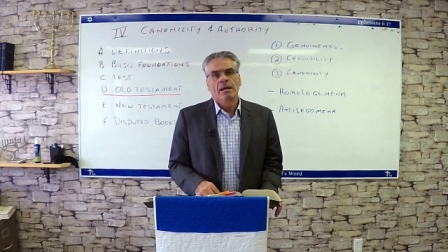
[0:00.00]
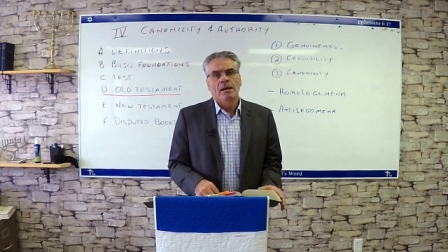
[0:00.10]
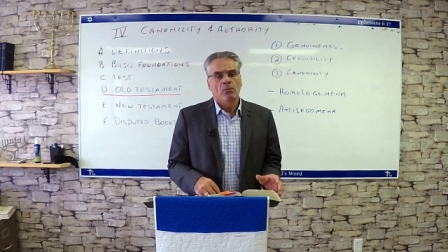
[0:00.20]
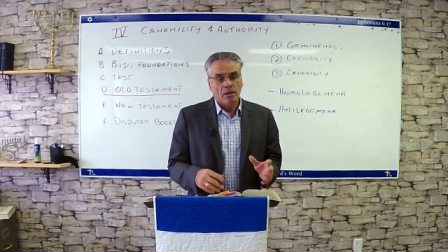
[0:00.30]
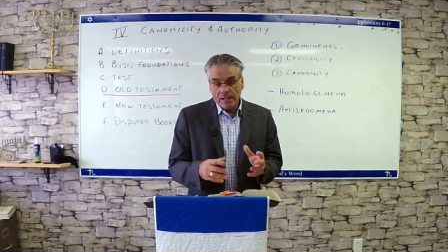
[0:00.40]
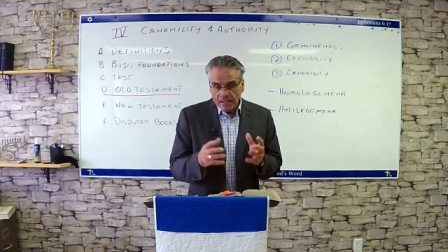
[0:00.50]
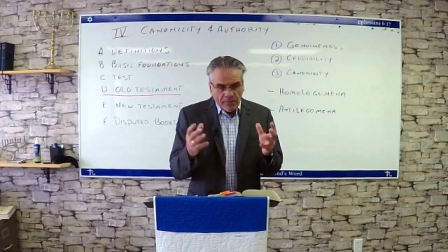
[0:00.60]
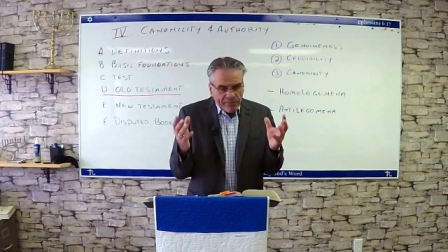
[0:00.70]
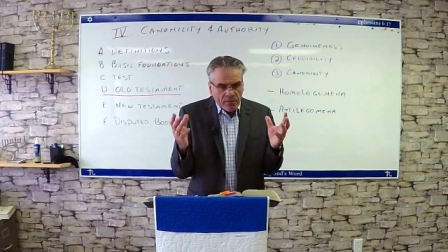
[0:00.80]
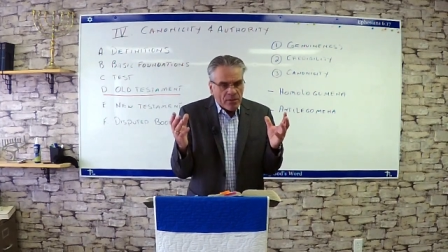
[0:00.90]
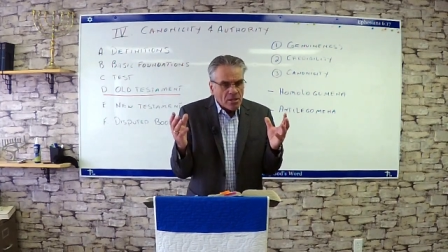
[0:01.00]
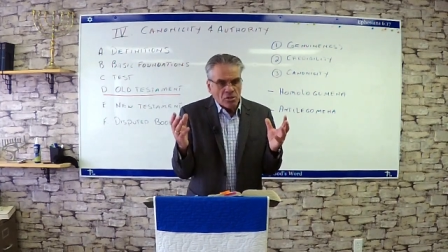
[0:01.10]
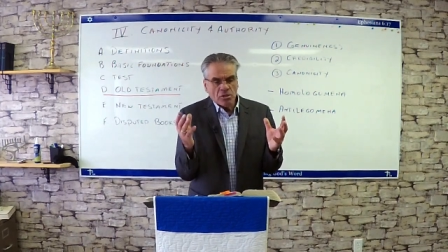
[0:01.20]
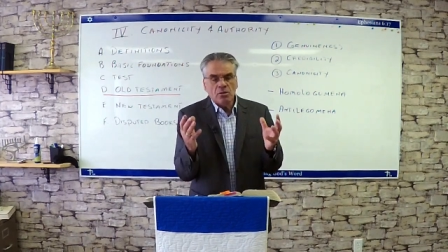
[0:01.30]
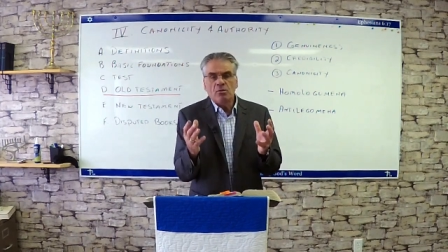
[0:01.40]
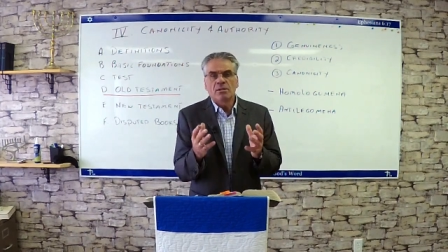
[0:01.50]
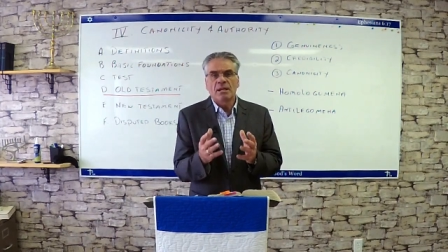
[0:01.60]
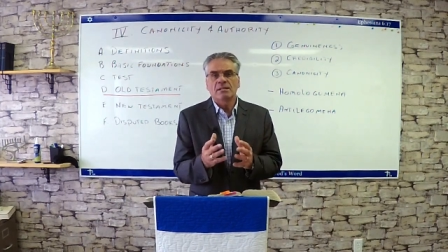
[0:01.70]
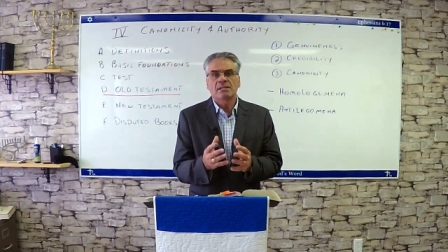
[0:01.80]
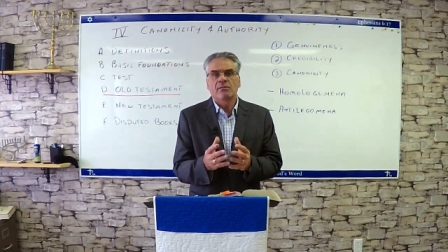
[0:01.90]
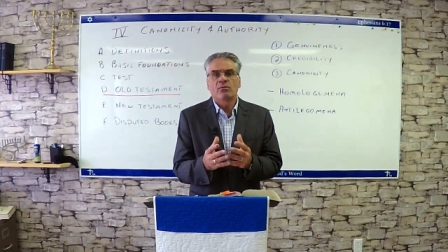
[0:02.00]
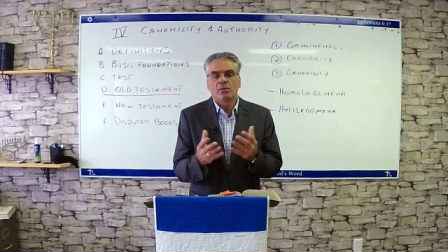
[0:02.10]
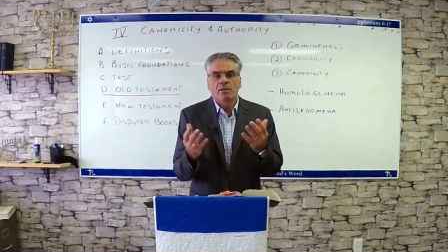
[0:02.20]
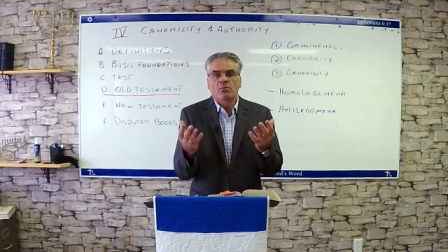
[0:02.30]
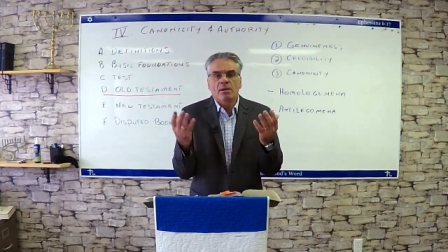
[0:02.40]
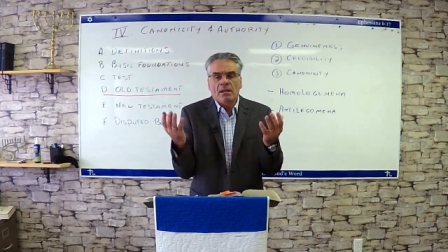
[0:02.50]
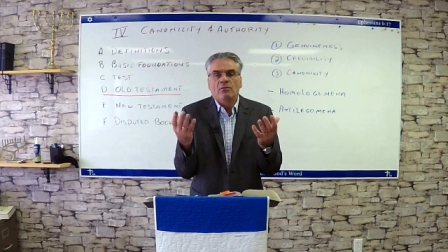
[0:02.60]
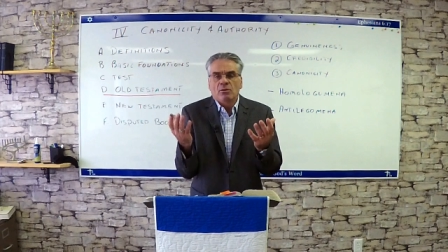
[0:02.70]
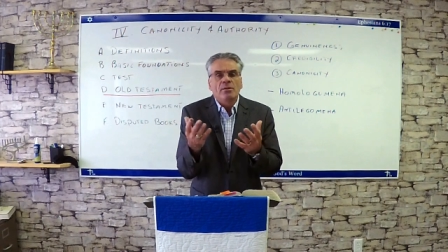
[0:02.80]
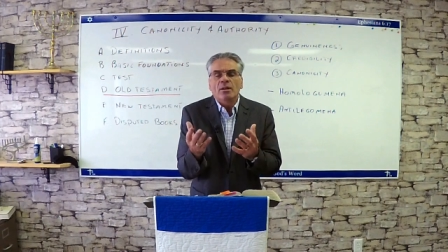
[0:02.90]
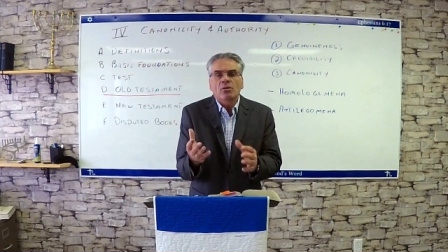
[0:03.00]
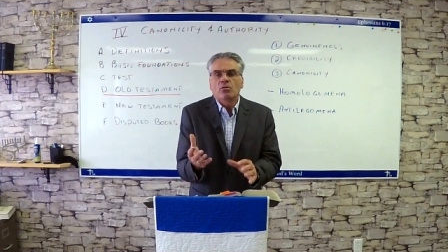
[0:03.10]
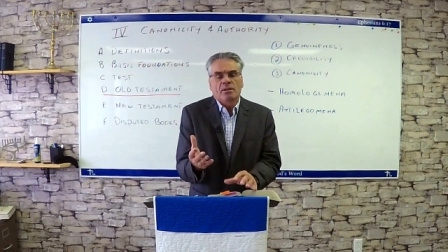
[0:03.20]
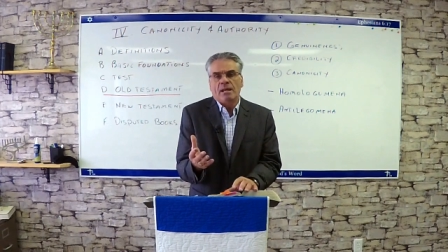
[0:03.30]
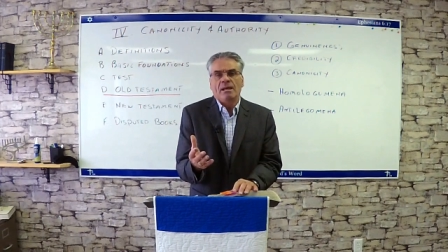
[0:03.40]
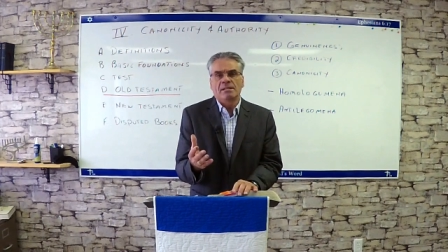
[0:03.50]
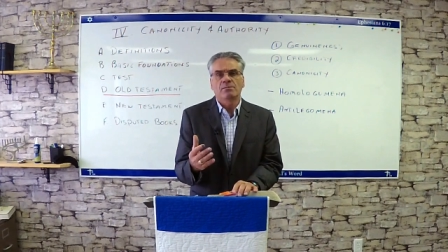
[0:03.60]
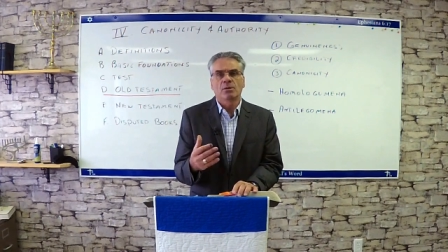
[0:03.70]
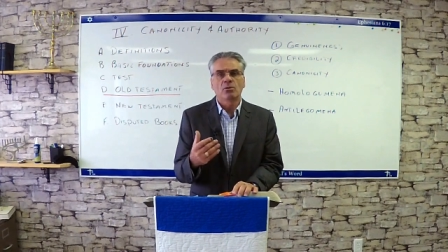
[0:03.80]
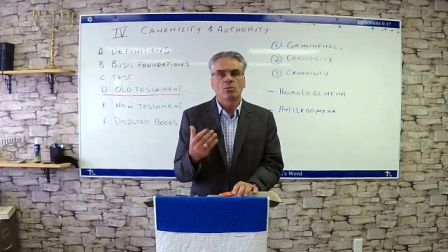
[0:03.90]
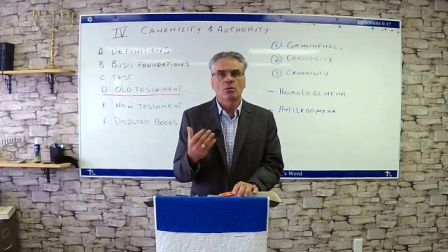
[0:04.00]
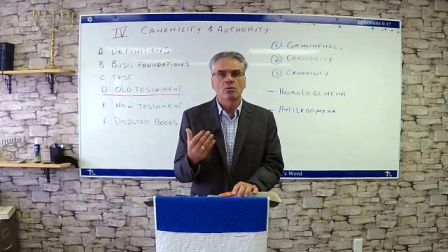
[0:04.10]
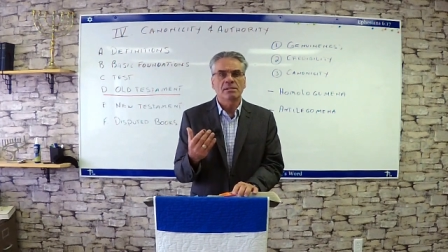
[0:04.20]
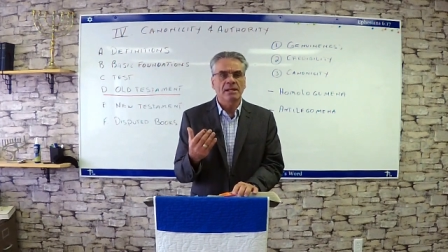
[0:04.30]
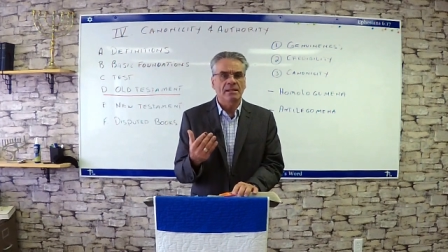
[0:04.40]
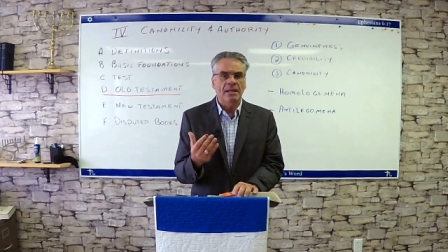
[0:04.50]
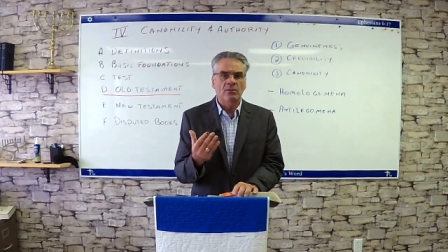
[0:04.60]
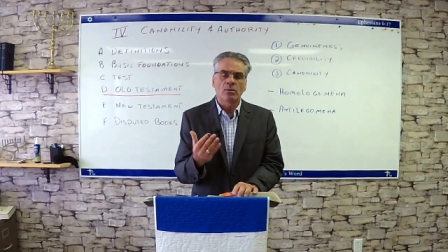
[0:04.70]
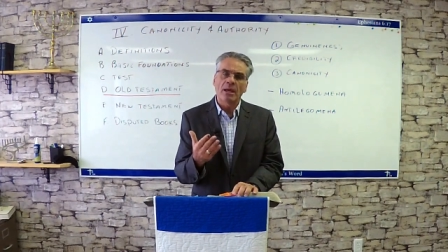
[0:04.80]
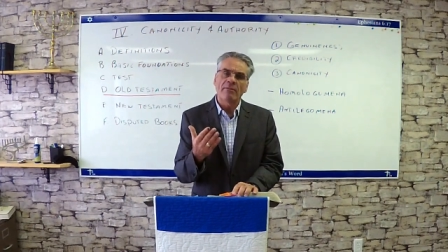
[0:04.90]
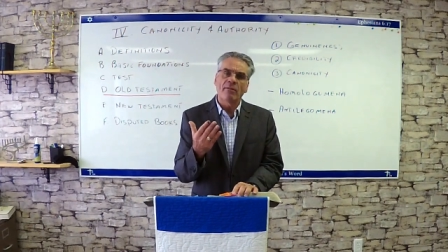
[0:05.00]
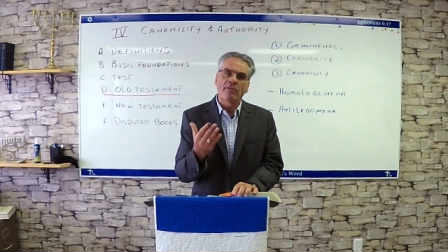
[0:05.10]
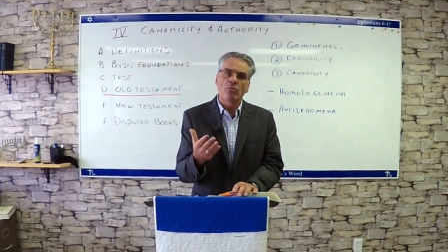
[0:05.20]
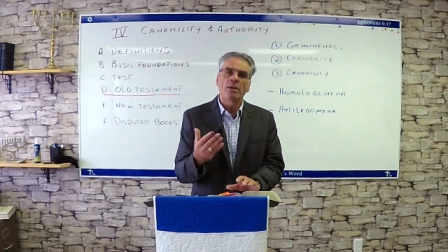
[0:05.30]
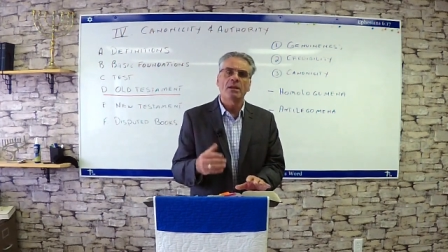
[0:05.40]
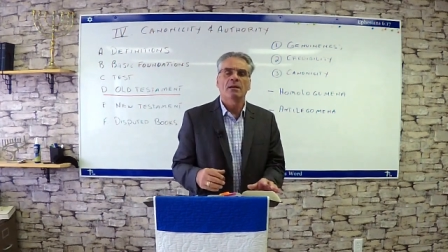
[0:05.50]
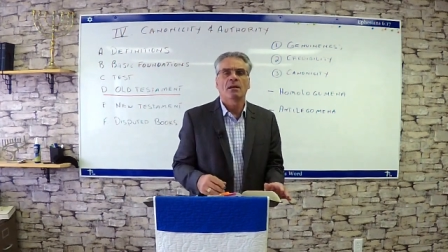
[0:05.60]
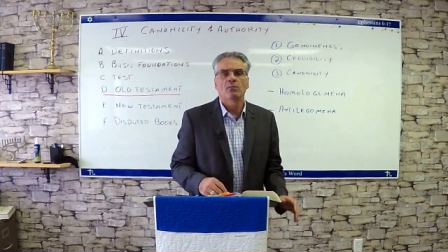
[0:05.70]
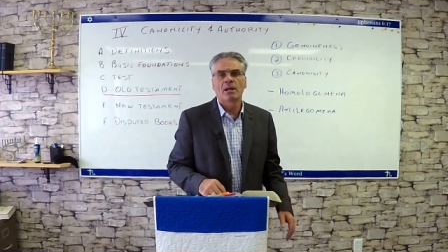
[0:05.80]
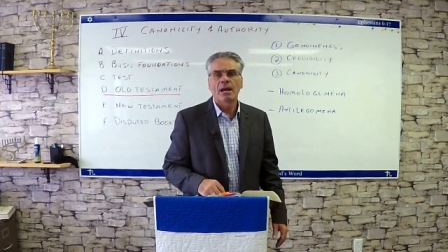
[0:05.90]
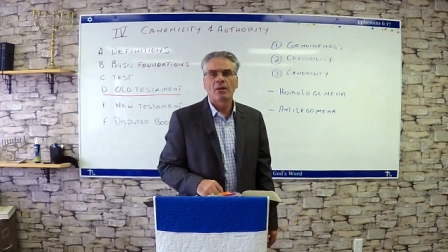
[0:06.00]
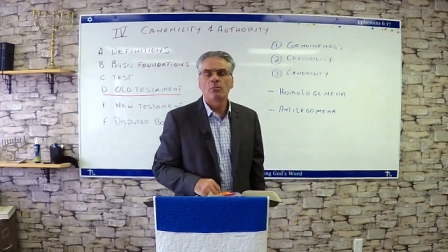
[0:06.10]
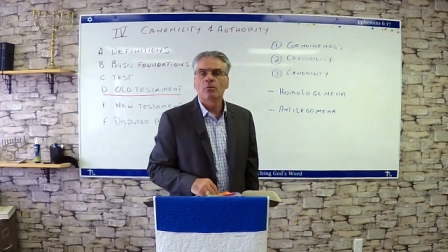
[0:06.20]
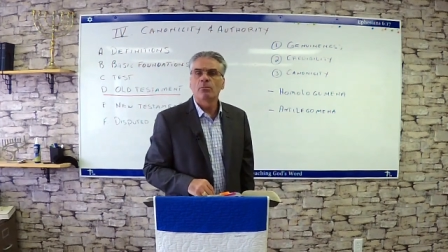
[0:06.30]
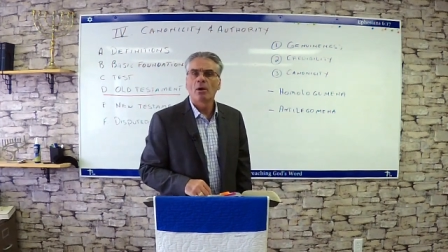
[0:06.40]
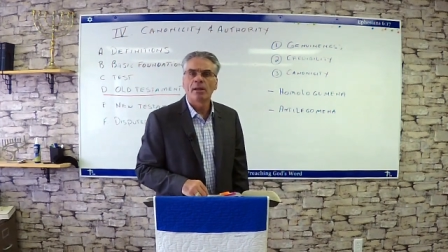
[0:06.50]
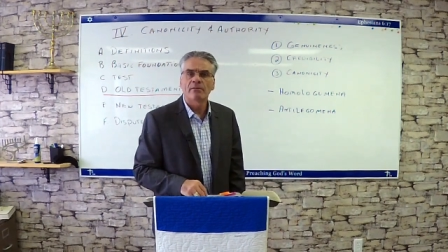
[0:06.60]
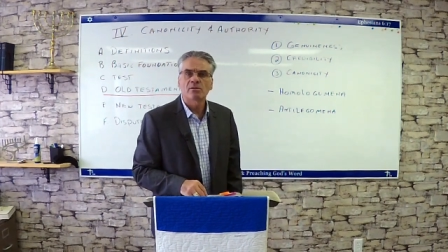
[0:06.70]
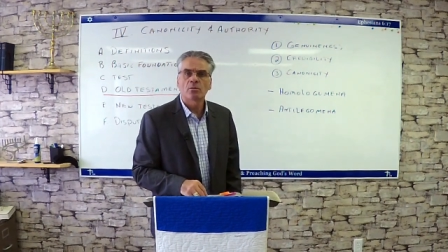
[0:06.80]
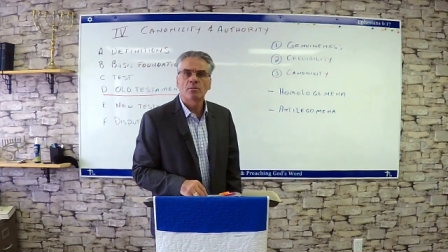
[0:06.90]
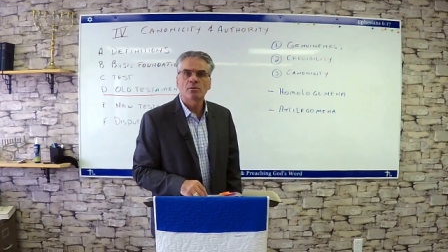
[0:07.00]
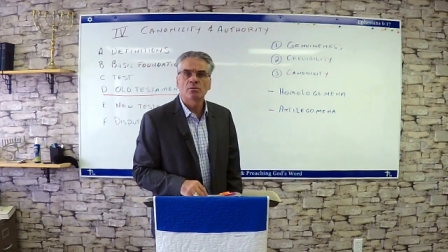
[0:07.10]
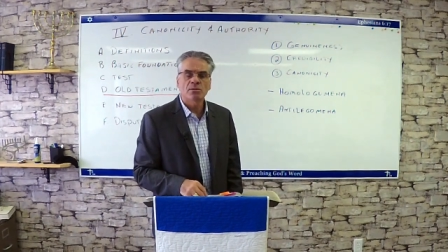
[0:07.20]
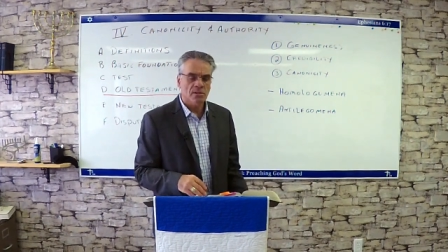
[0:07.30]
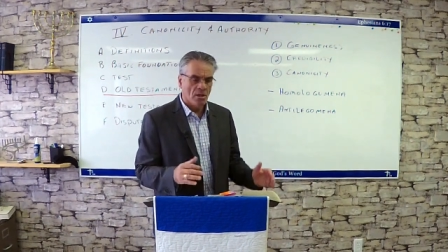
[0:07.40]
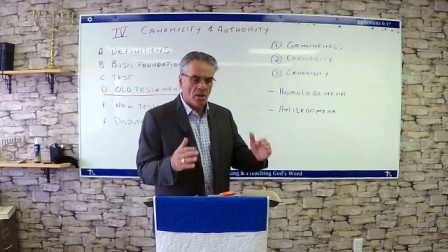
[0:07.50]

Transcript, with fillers: Uh, we're laying a foundation to test if we, if we it, not to test, but to understand that we have a very reliable body of scriptures